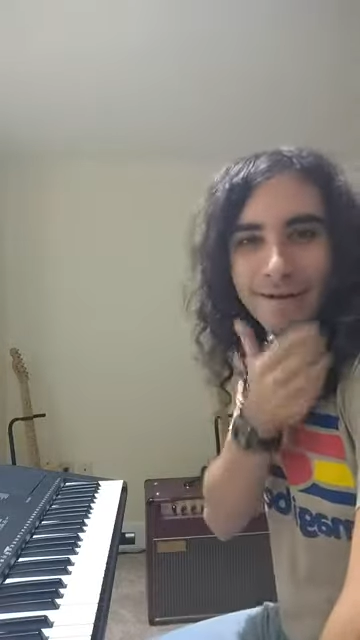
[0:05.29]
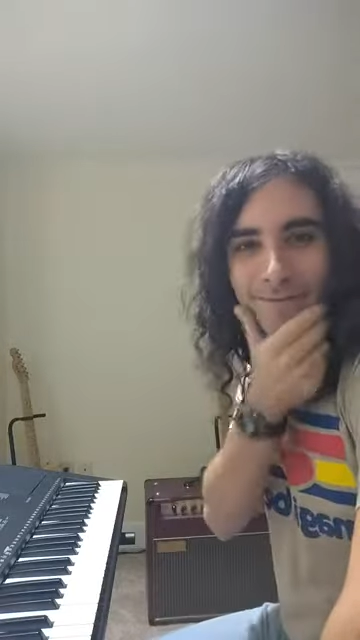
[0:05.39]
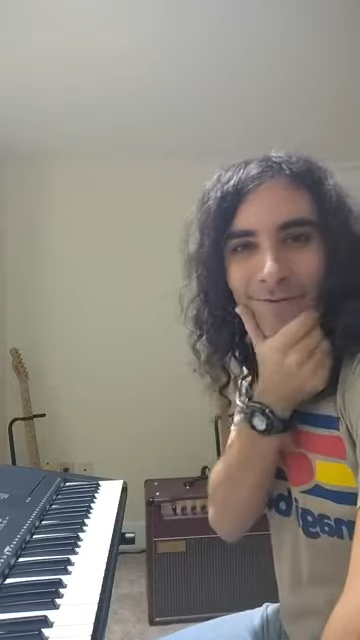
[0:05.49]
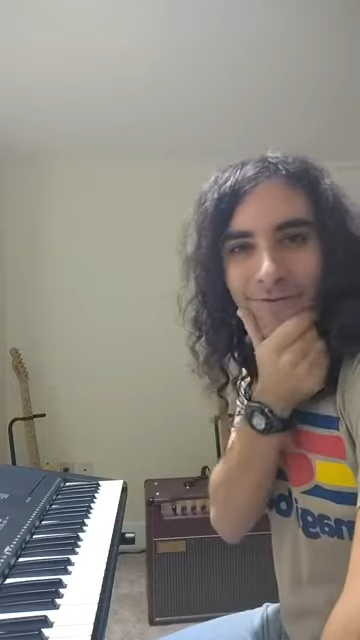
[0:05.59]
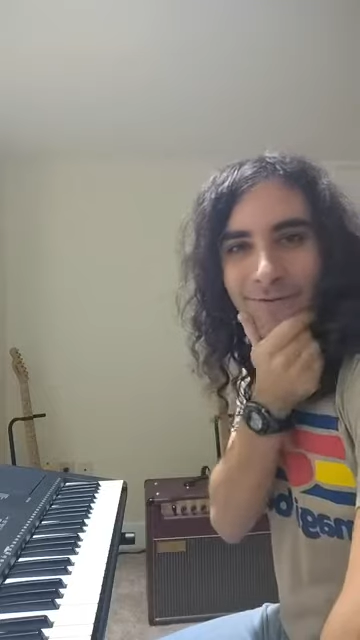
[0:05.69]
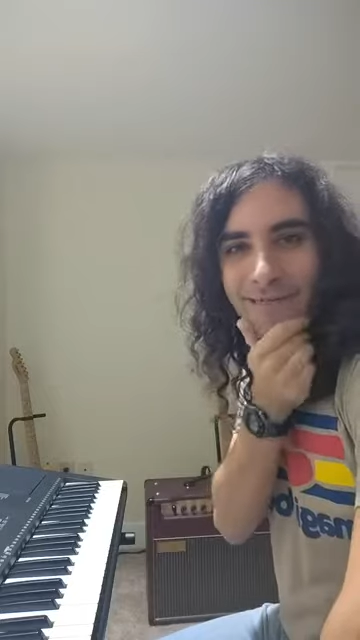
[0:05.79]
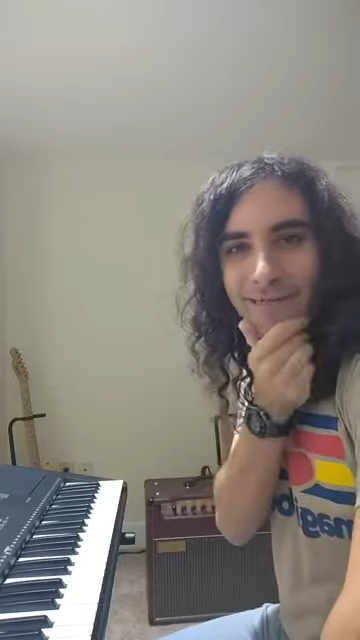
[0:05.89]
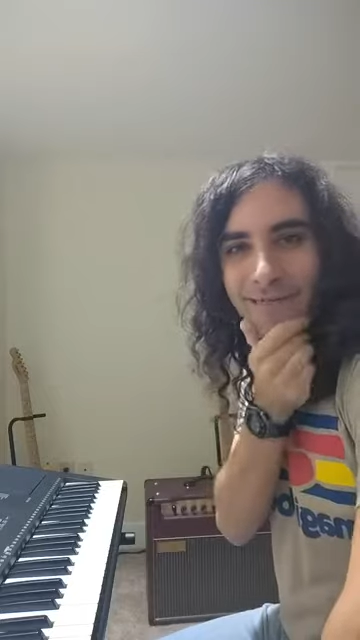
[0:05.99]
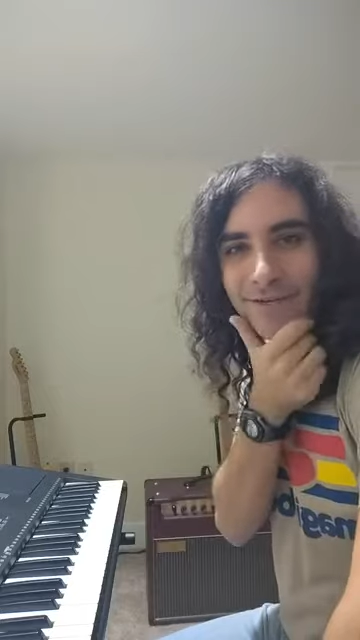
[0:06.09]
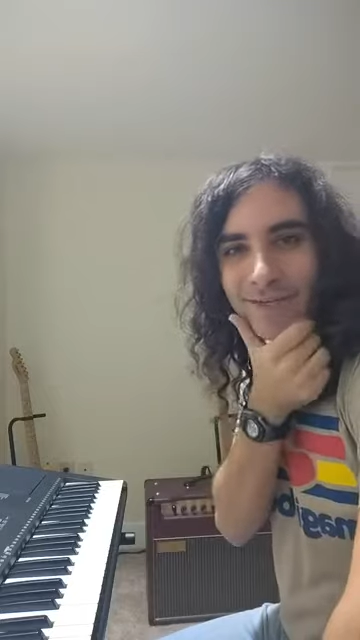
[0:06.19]
recently
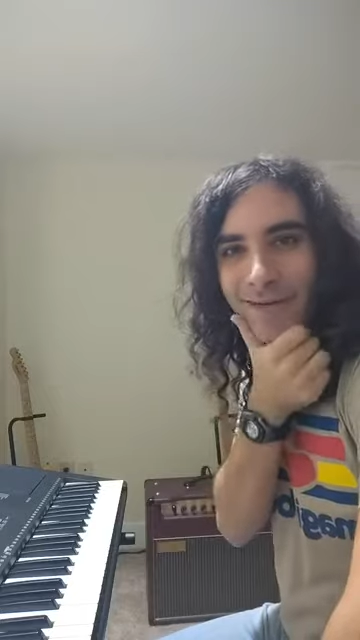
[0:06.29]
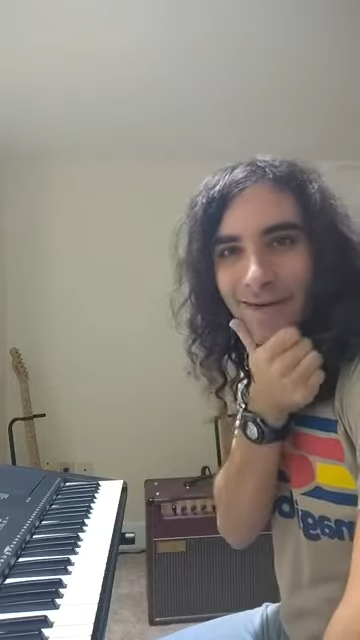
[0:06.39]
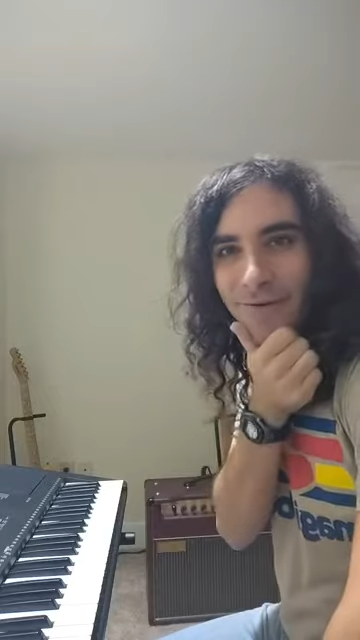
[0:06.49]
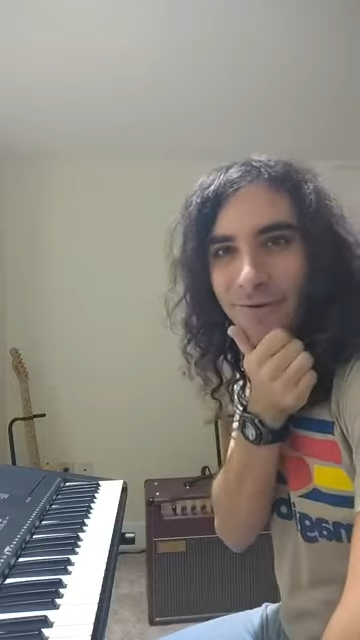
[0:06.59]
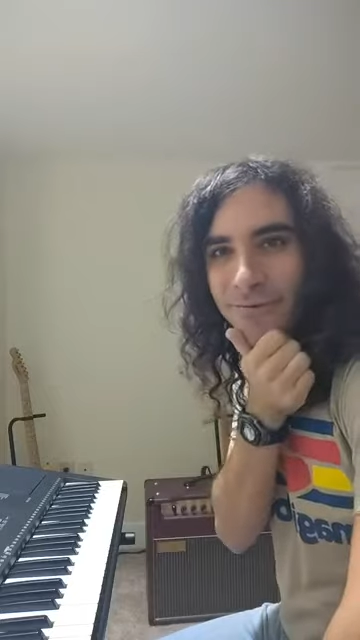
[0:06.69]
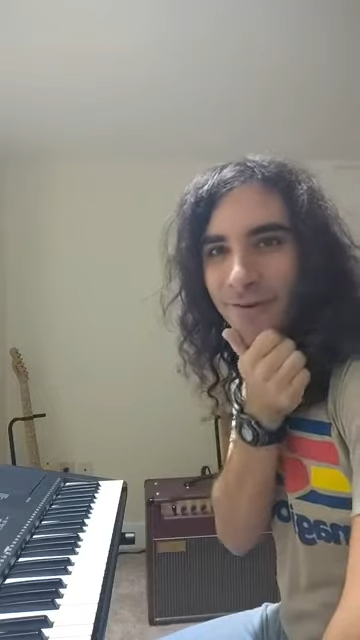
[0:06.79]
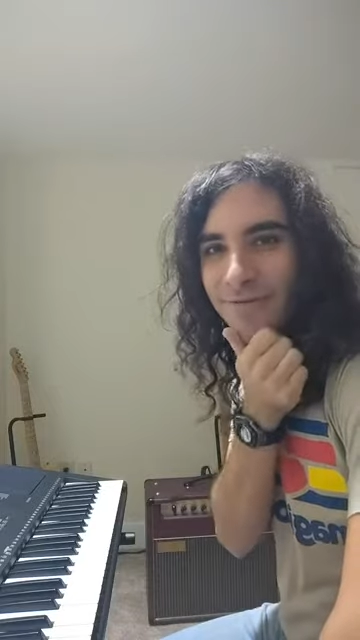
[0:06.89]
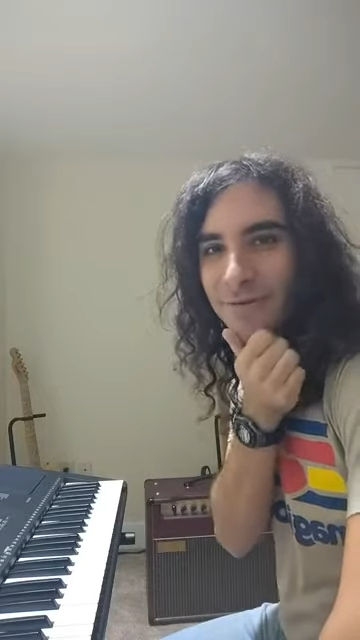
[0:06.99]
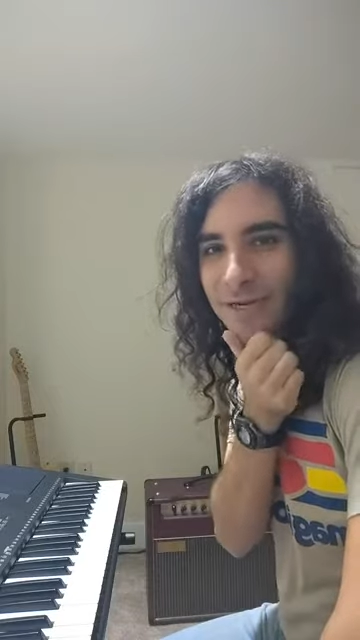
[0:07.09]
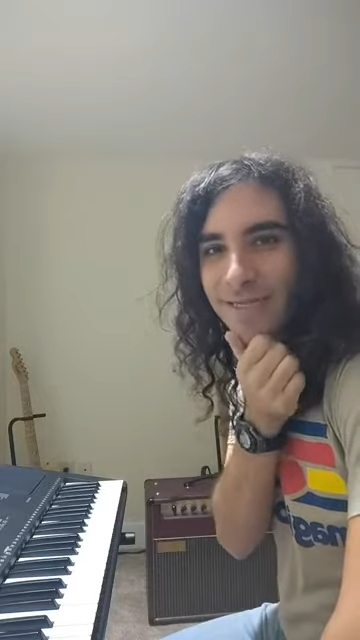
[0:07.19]
I was talking to one of my
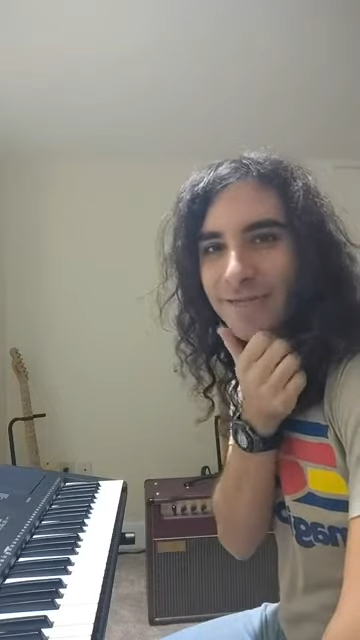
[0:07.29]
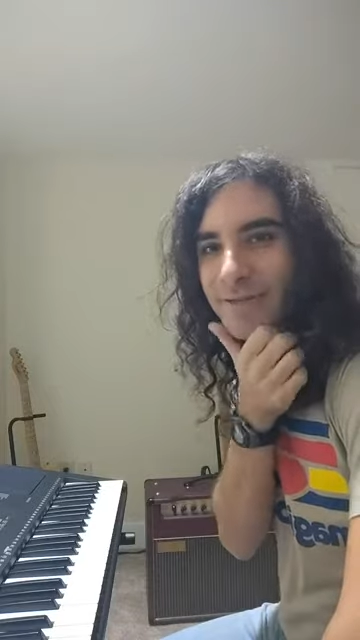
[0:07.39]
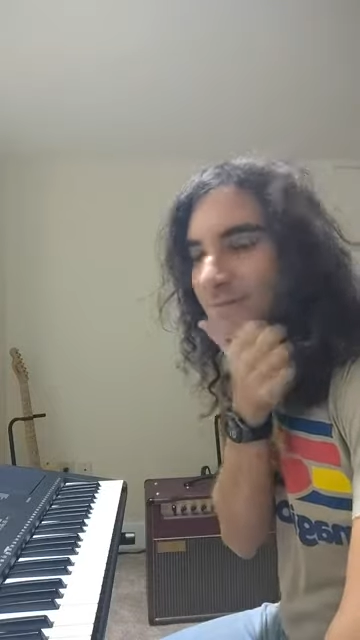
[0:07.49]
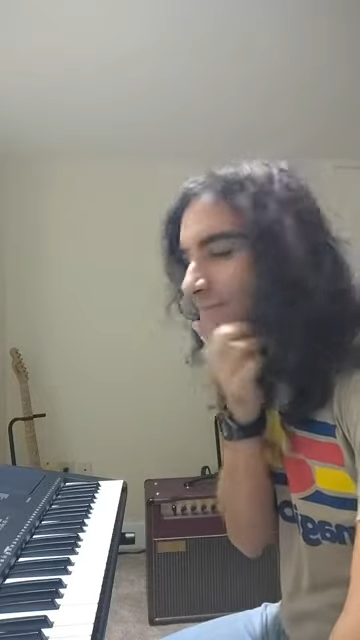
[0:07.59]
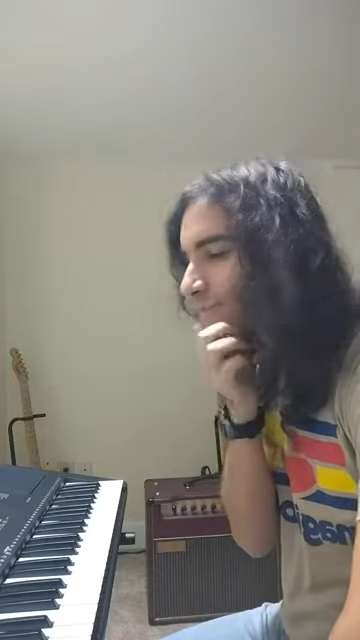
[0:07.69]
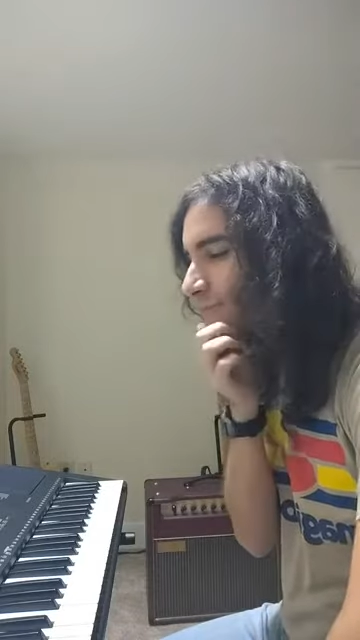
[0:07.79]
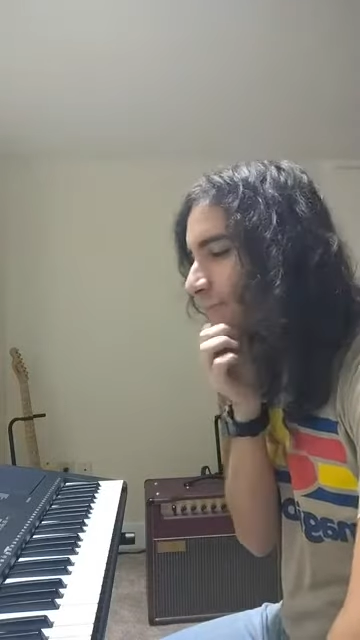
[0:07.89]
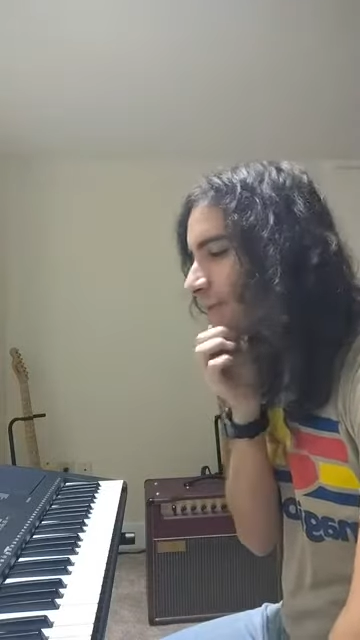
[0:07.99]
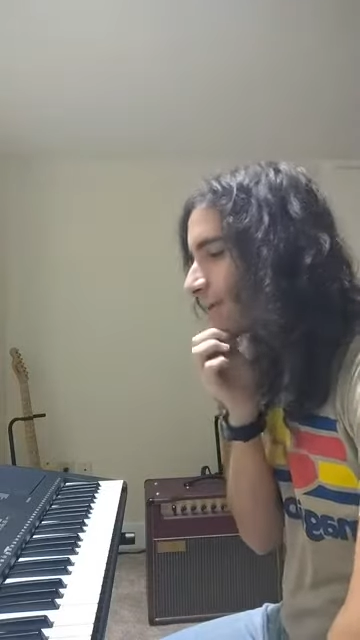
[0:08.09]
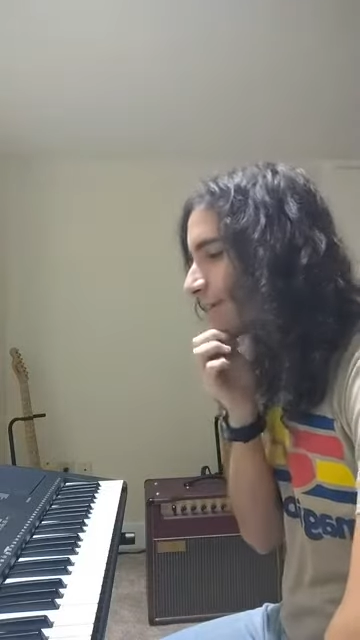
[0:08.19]
friends,
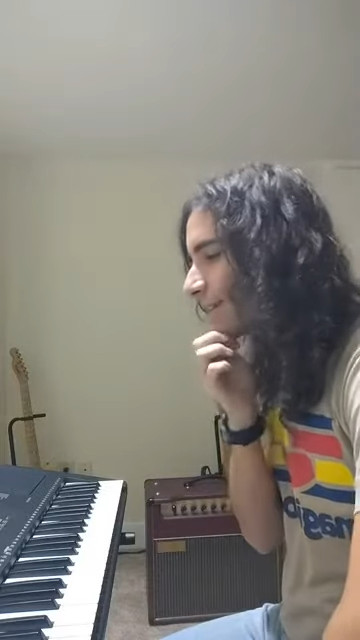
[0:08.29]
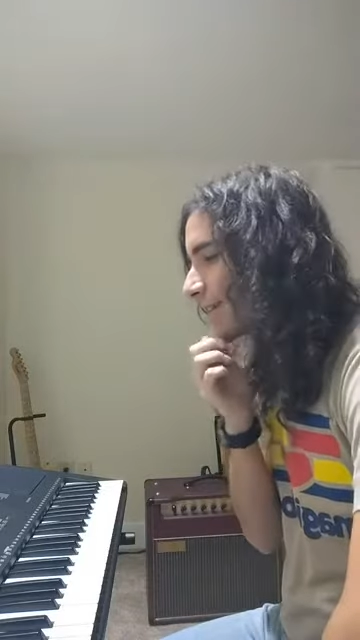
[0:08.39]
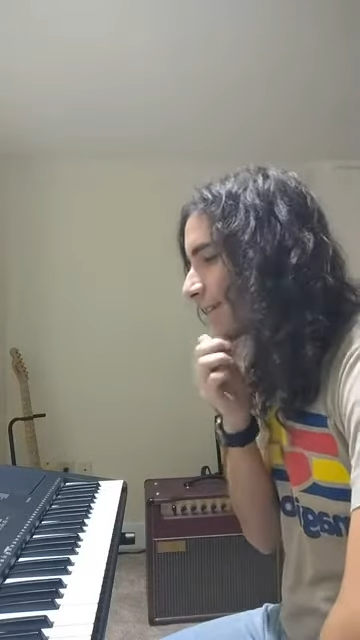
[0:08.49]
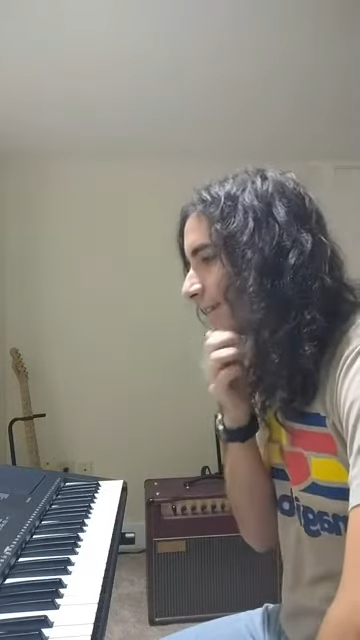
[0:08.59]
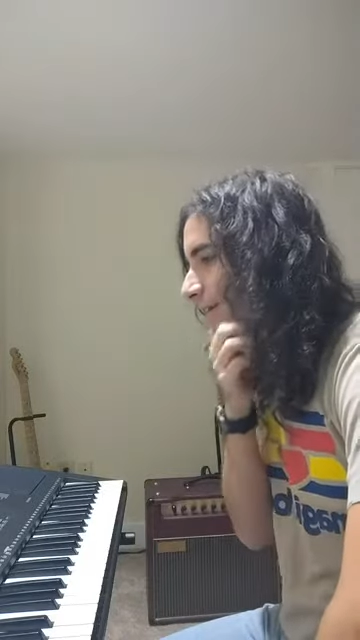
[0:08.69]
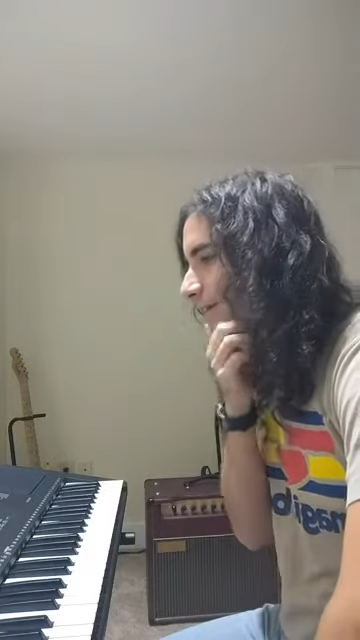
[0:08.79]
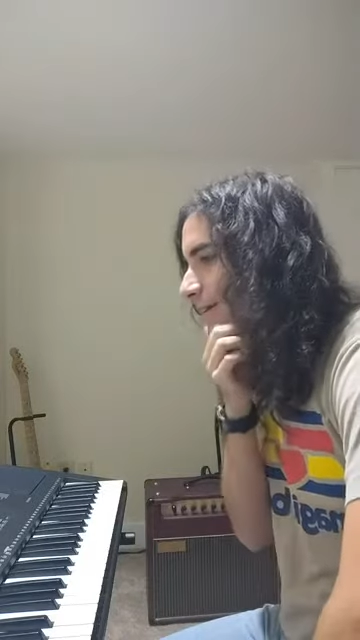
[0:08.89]
and